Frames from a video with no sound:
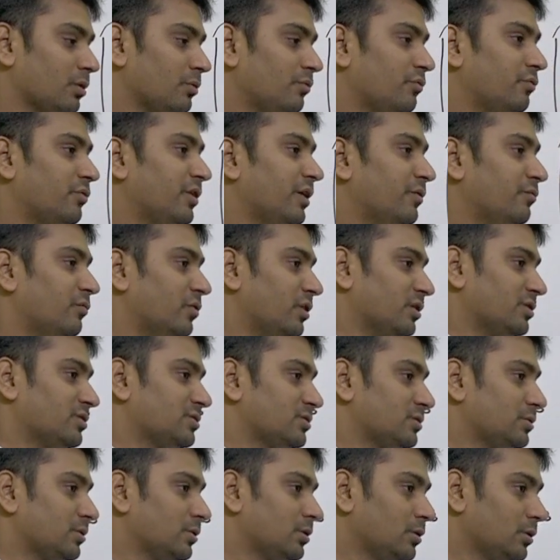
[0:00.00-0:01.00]

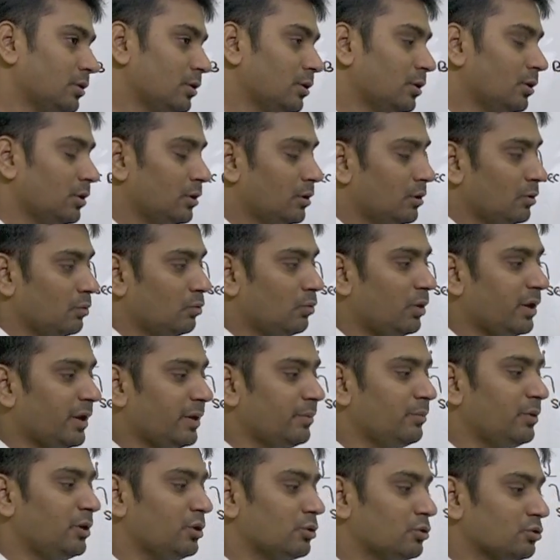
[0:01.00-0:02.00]
frameworks, what I
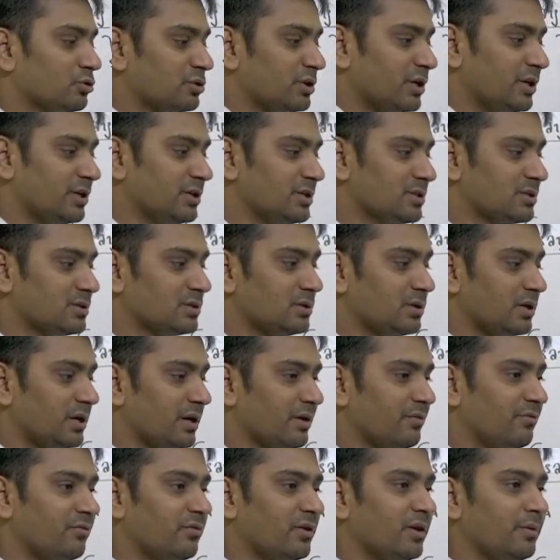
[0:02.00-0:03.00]
mean to say is
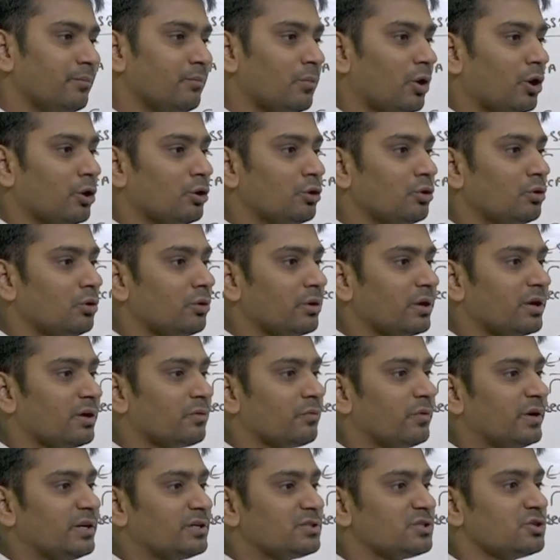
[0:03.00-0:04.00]
every module
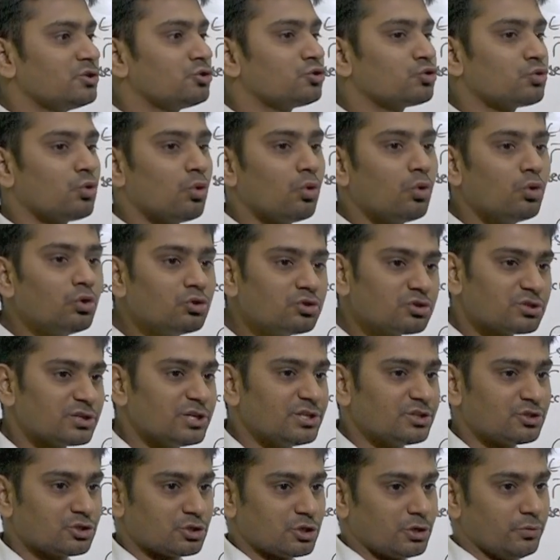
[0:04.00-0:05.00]
requires its own
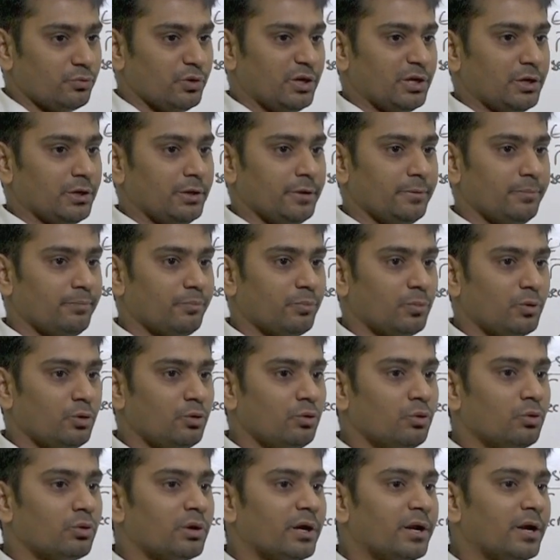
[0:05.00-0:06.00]
sensitivity.
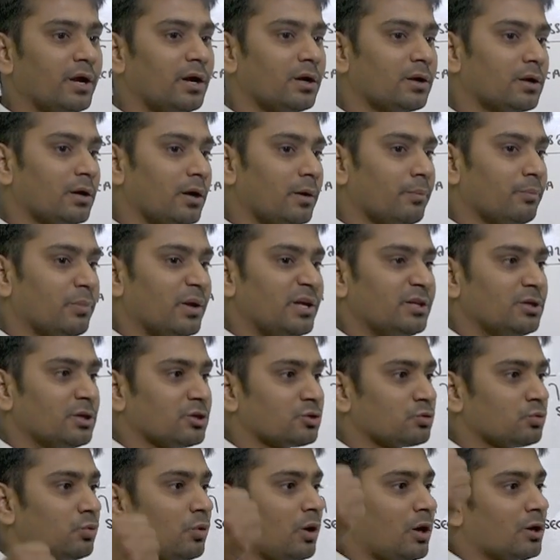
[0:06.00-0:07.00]
You cannot apply the
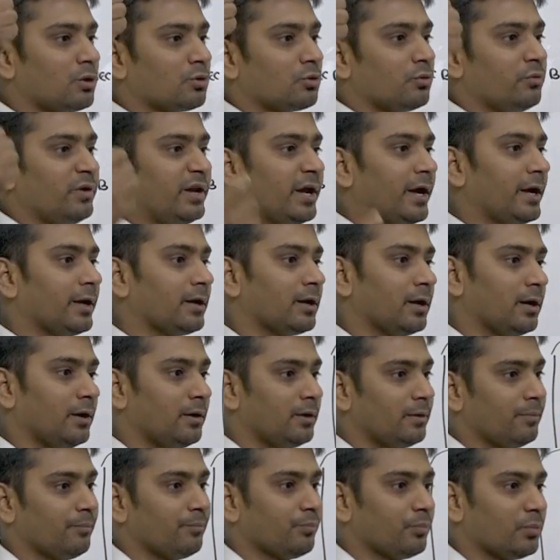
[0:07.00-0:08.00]
sword to Vinayaka,
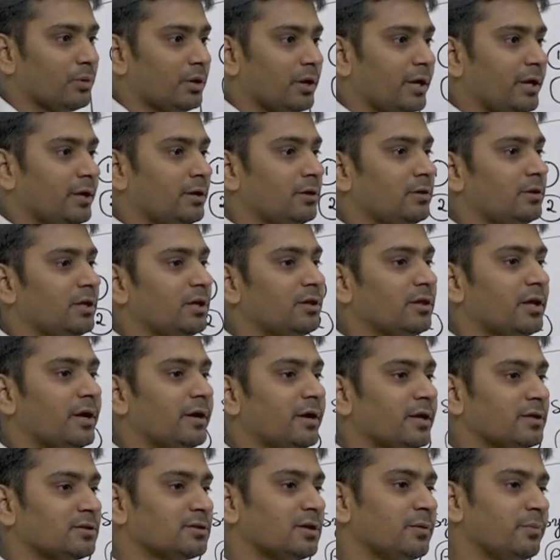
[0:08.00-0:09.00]
right? Then that
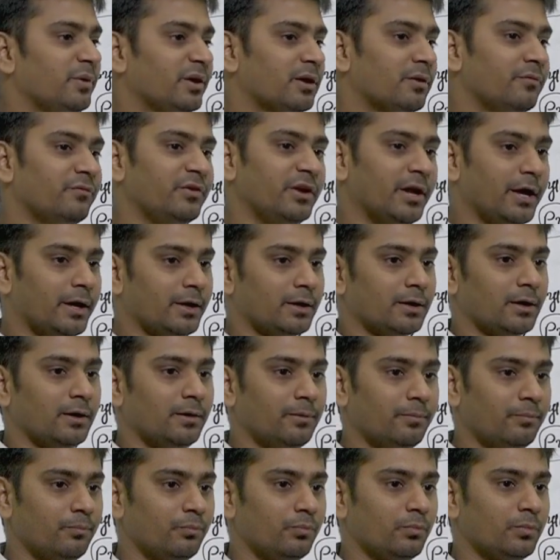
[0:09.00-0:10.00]
doesn't become Vinayaka,
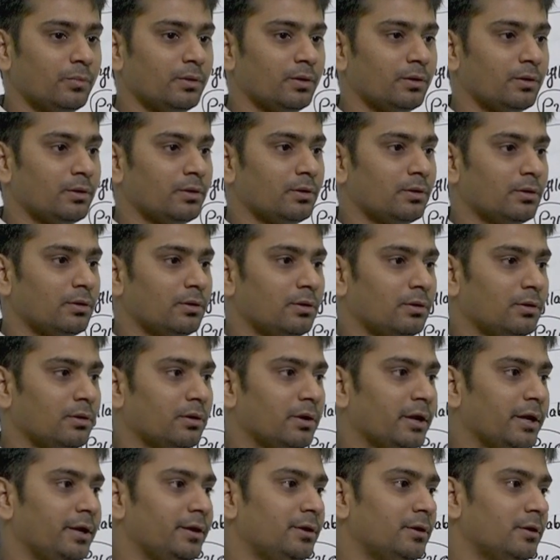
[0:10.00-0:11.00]

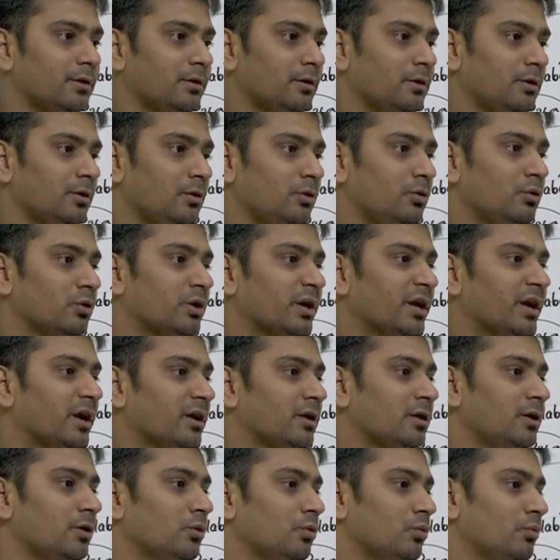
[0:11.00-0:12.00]
right? You
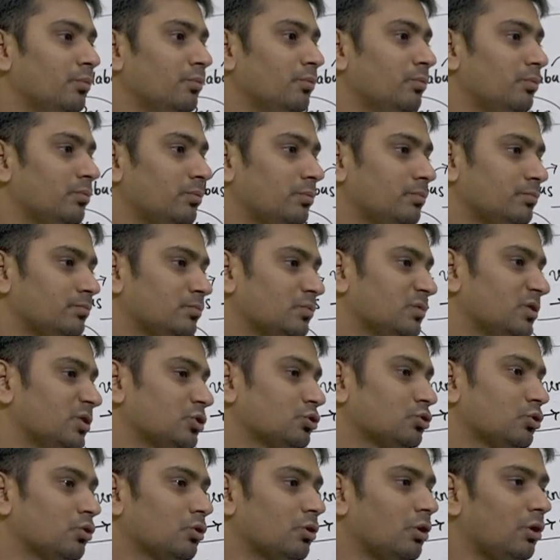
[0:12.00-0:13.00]
cannot give the
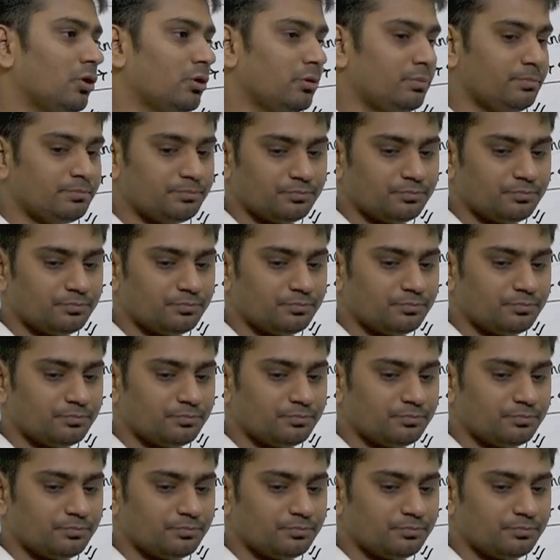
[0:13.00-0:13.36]
so-called